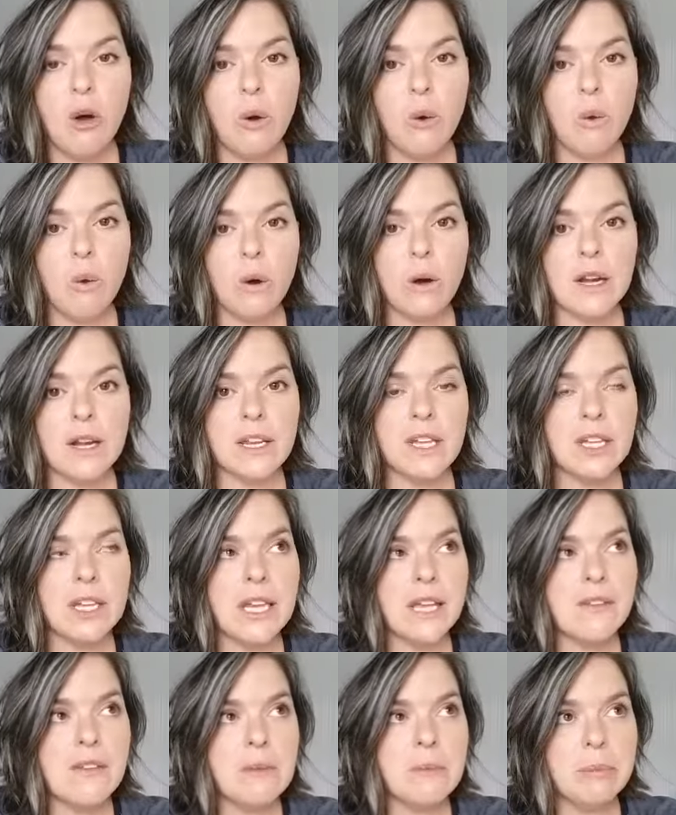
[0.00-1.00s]
Or it could
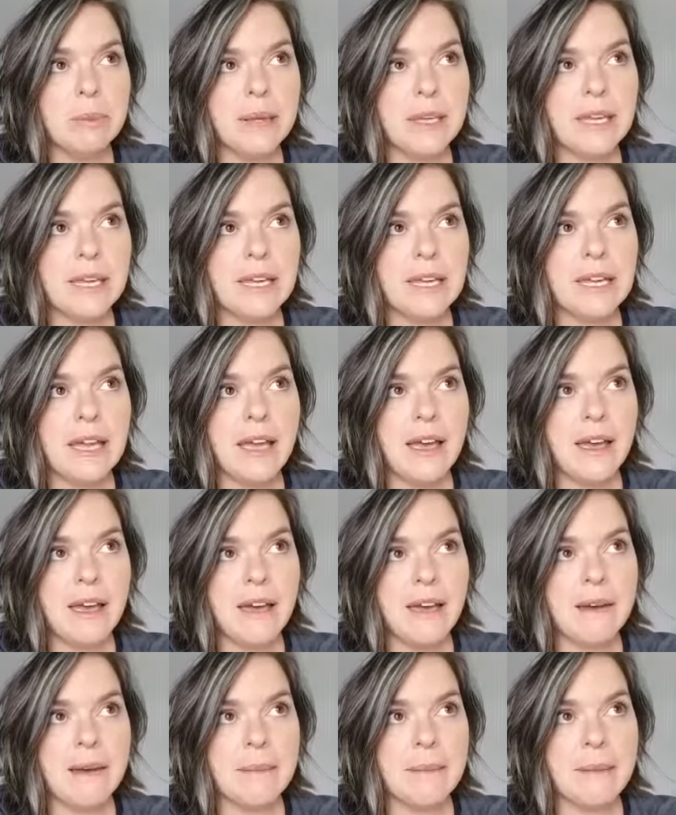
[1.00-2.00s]
even be
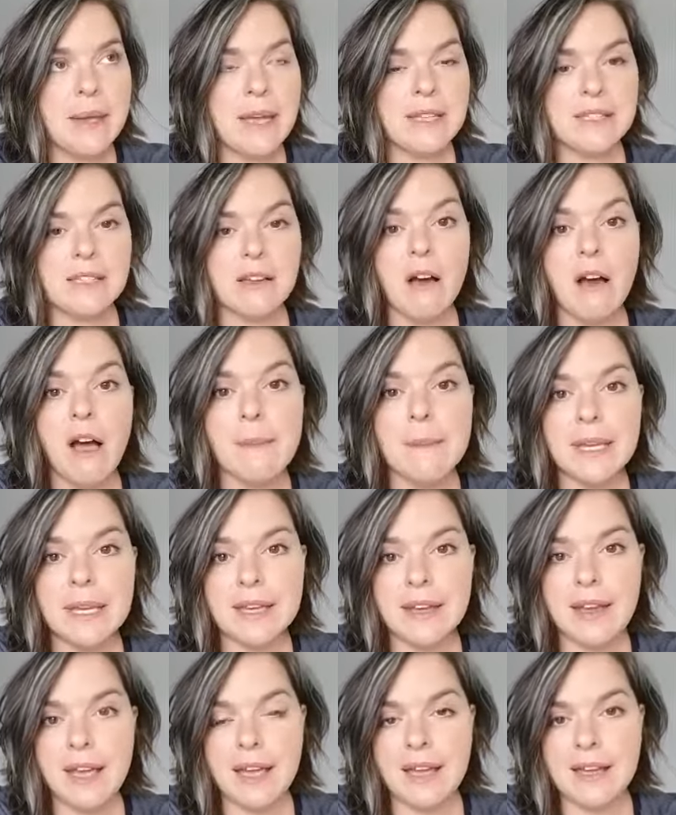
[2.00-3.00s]
as
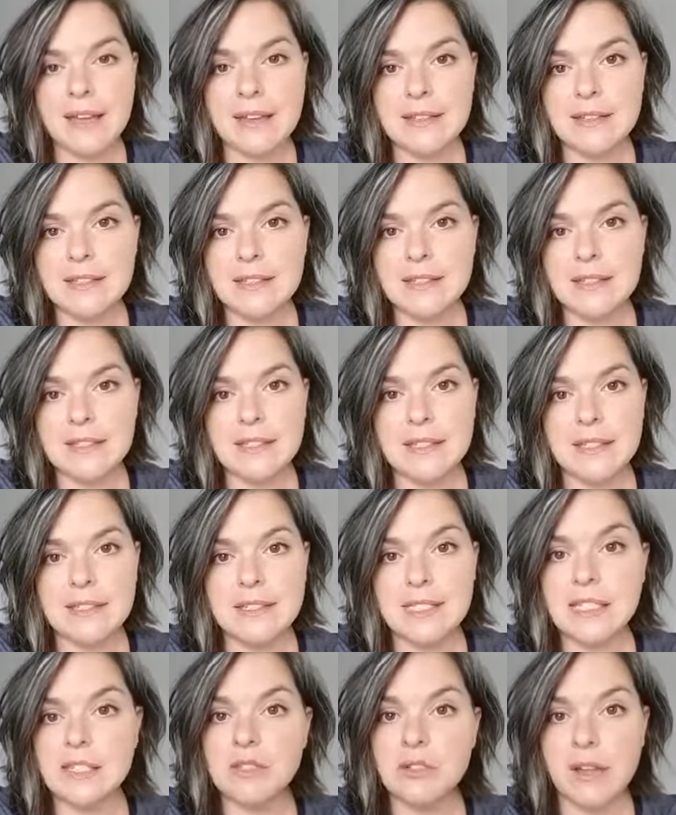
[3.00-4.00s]
common as
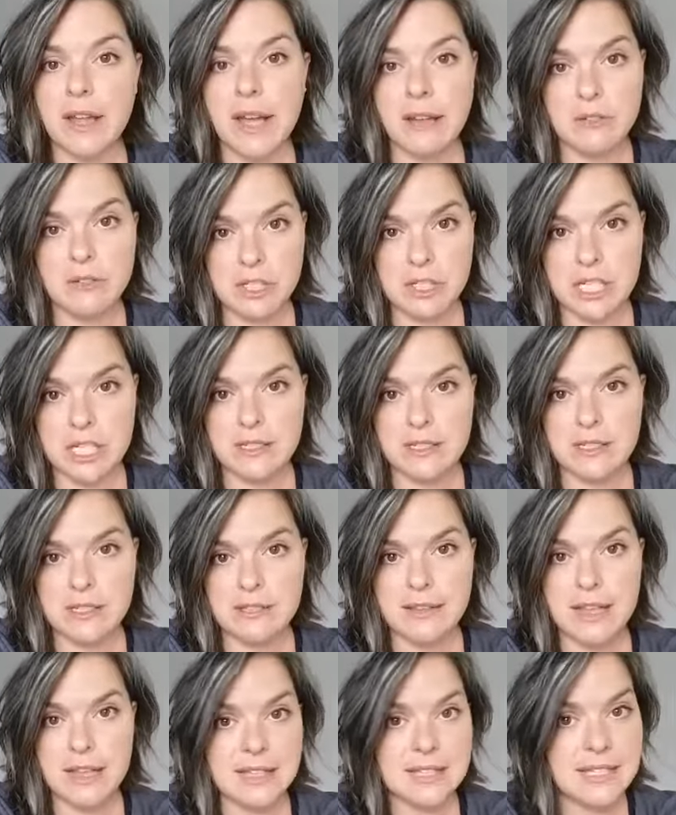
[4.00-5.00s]
seasonal allergies.
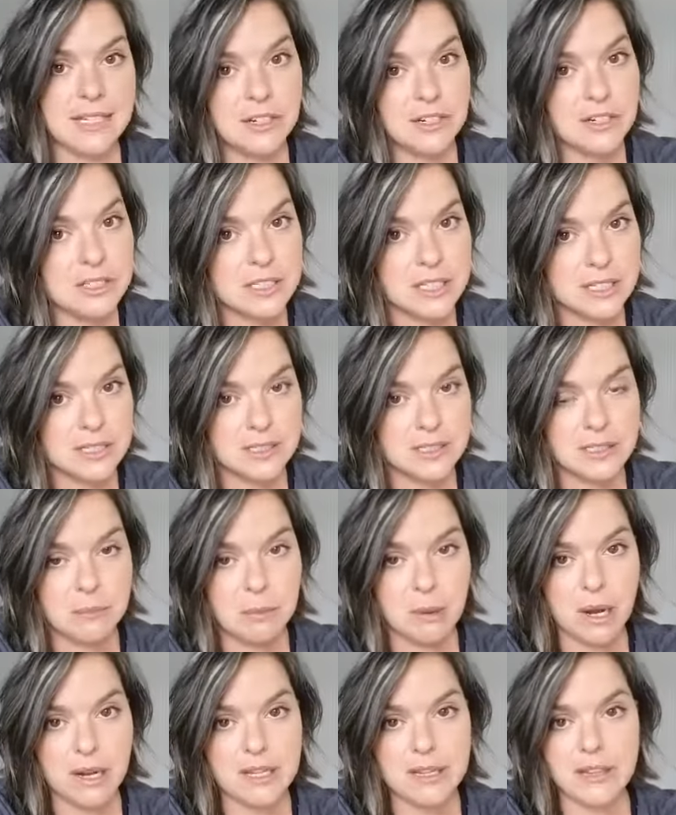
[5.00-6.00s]
That's an irritant to the
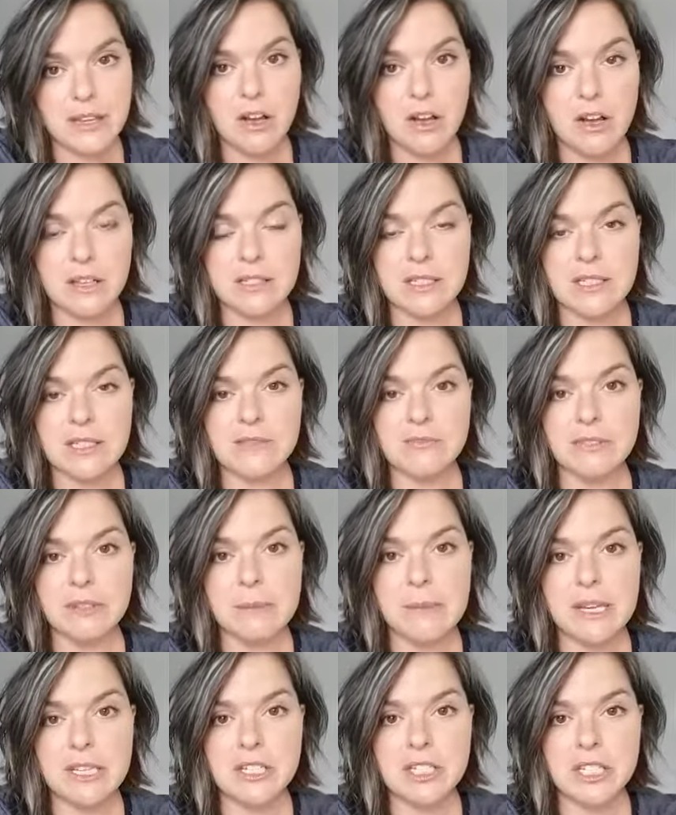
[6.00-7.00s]
body that causes
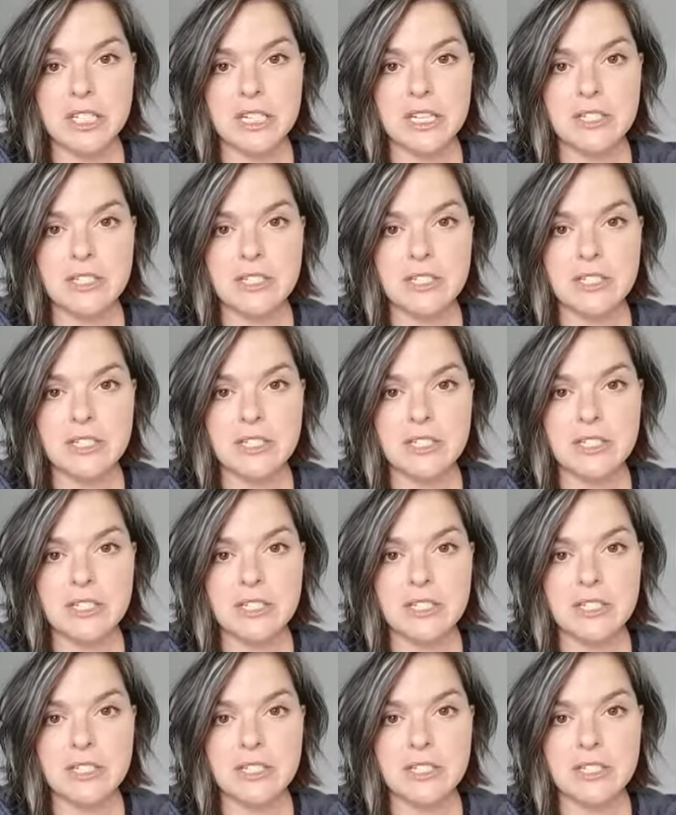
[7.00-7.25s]
inflammation.